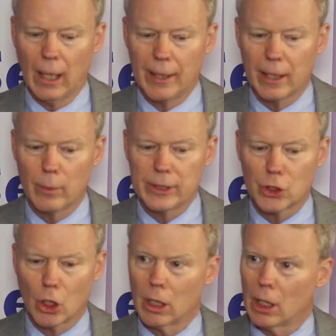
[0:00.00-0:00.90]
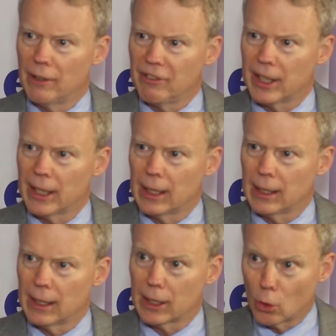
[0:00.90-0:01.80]
I think we started off at
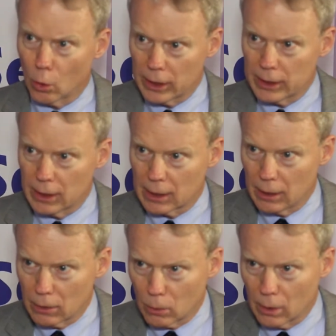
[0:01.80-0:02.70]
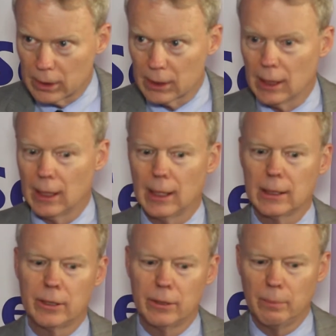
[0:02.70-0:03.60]
the court, the new court,
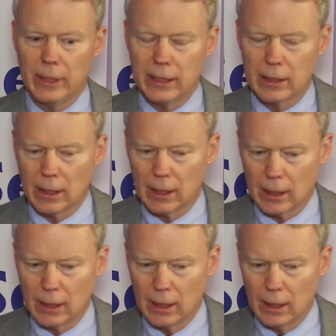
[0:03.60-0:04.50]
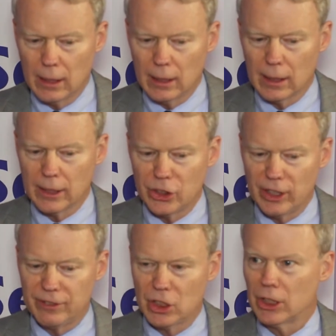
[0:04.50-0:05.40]
to meet the
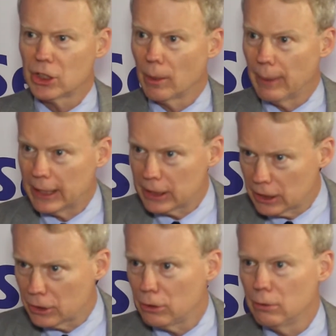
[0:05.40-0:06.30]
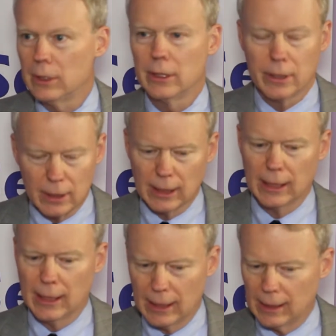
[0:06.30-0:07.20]
Chief Judge Kovacic, who is
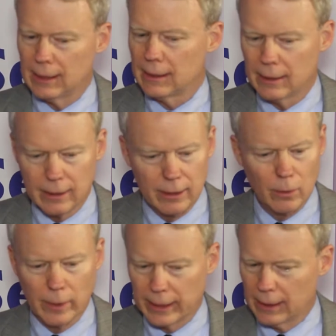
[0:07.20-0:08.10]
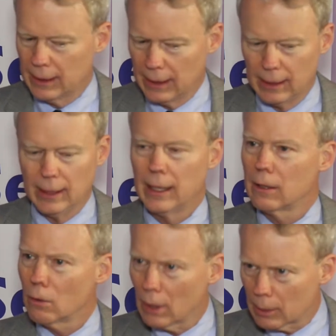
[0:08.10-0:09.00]
doing an
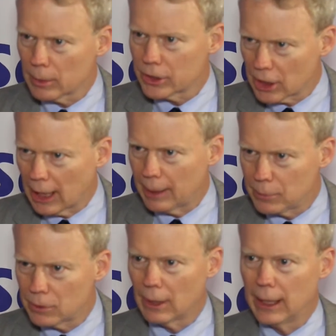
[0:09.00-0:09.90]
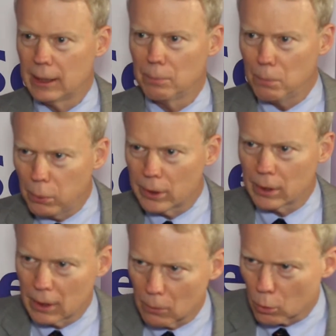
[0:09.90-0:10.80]
incredible job trying to
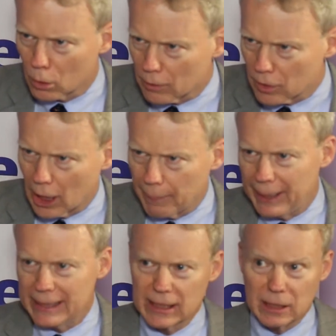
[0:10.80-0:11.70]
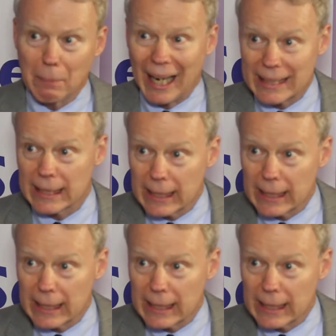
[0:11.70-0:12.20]
put the rule of law pieces back